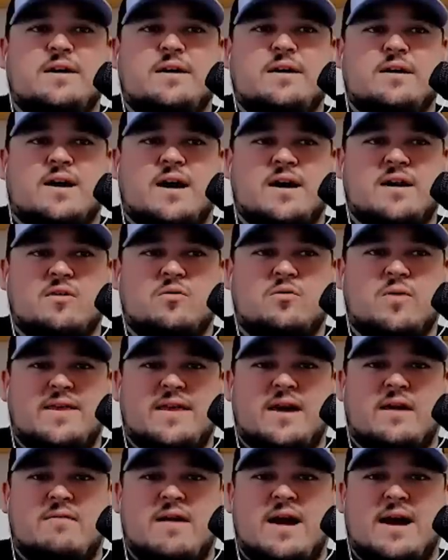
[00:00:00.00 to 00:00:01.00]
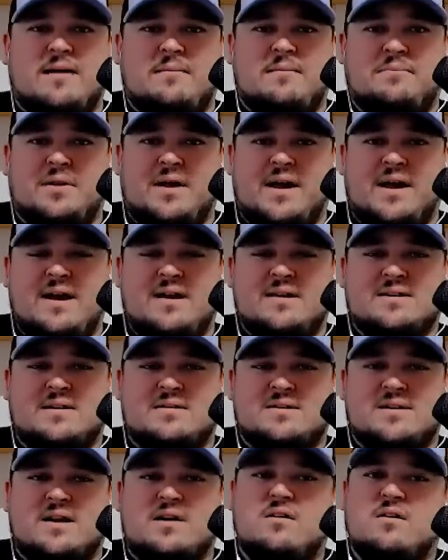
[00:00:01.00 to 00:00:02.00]
kind of the way that racket plays, I
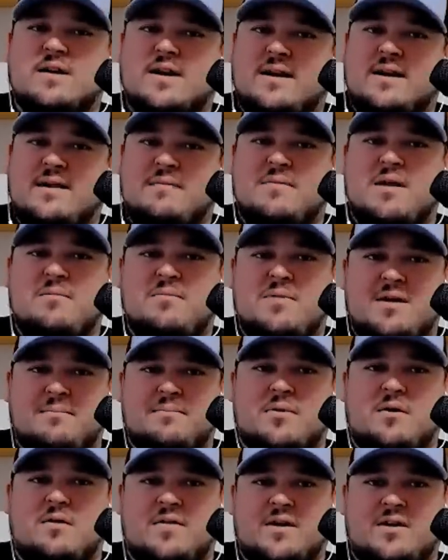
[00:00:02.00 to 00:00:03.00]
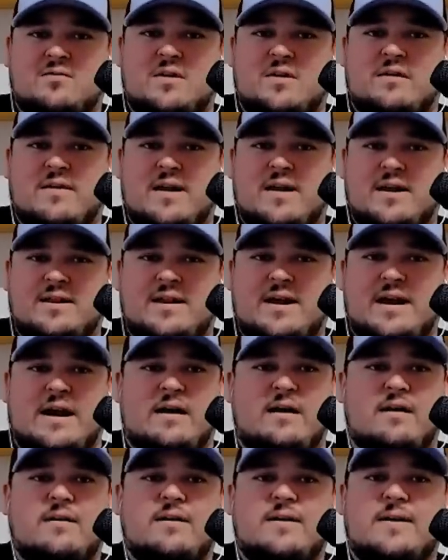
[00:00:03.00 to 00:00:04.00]
was like, okay, that might be a perfect one right
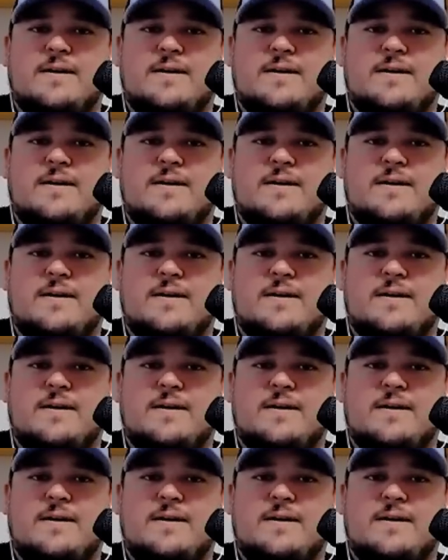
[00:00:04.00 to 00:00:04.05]
there.